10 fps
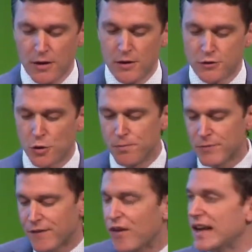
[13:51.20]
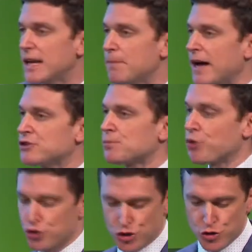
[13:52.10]
So finding a balanced
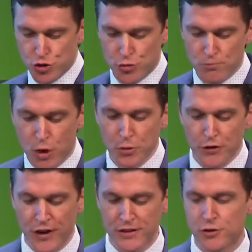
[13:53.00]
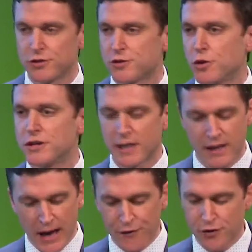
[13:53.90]
approach to mobile device use is going to take
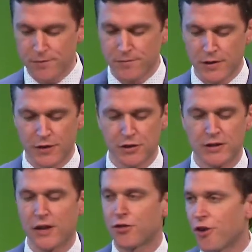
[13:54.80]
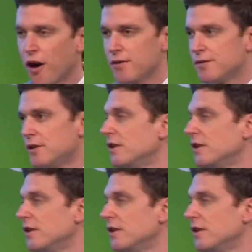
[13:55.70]
effort, it's going to take thought,